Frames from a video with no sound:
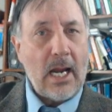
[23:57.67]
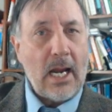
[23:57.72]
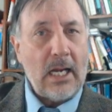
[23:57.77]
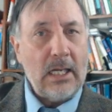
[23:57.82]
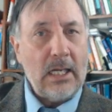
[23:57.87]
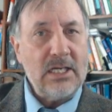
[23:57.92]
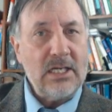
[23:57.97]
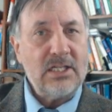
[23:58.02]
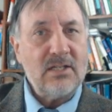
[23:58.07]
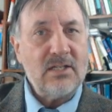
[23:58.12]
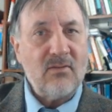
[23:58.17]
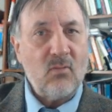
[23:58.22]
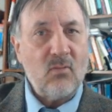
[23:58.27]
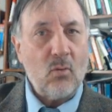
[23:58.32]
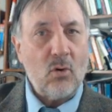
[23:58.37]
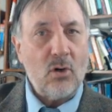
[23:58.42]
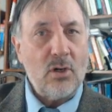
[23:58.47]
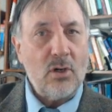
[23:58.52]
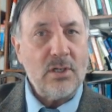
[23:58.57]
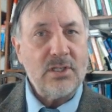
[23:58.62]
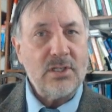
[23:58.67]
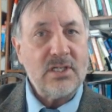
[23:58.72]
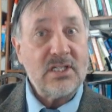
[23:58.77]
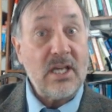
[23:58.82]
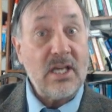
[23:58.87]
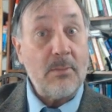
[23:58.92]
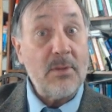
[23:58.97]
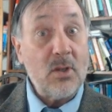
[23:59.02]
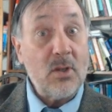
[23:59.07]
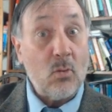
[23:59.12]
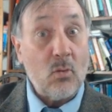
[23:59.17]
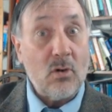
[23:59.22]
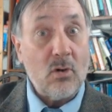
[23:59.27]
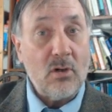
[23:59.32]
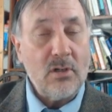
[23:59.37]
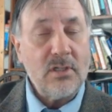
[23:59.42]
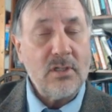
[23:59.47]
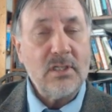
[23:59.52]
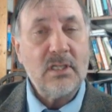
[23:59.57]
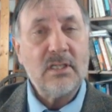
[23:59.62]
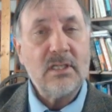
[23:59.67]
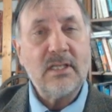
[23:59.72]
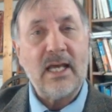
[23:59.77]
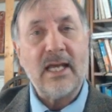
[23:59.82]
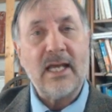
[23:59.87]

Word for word: a list of words, some of the words